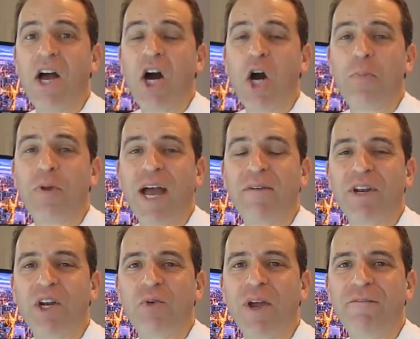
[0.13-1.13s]
Hope you're having
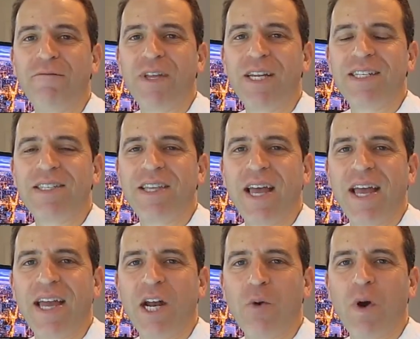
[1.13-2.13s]
a great fitness
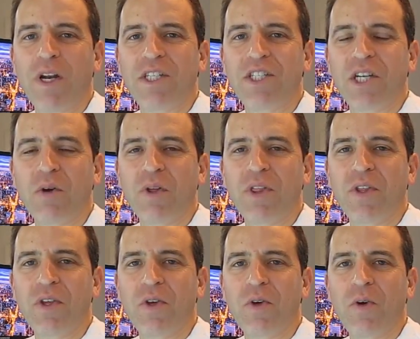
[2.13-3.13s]
day, and I want to share with
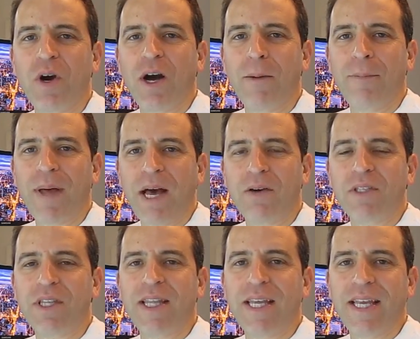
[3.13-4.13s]
you
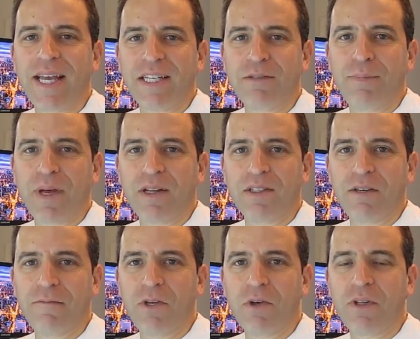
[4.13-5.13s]
about the Yes Belt.
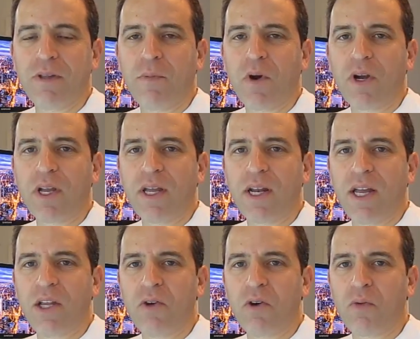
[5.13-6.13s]
If you're in the market
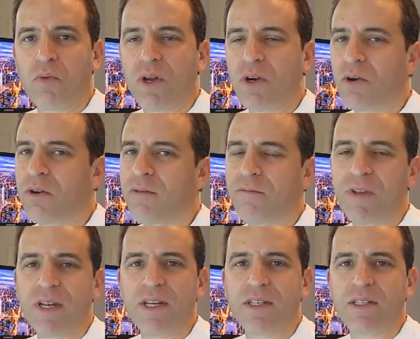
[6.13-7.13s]
and you're a runner in
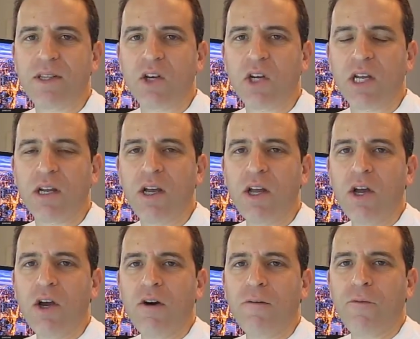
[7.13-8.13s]
fitness and looking
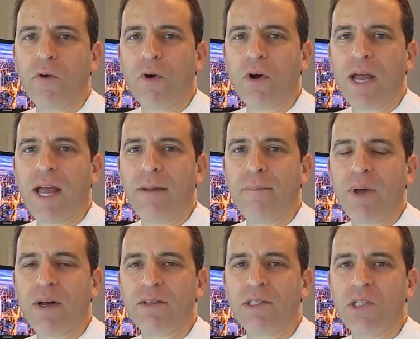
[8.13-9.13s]
for a
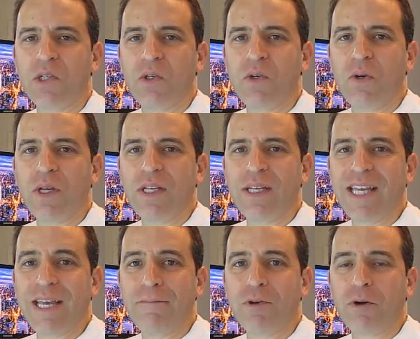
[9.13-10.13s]
belt to
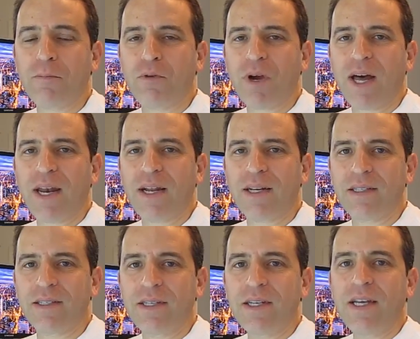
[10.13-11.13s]
keep your products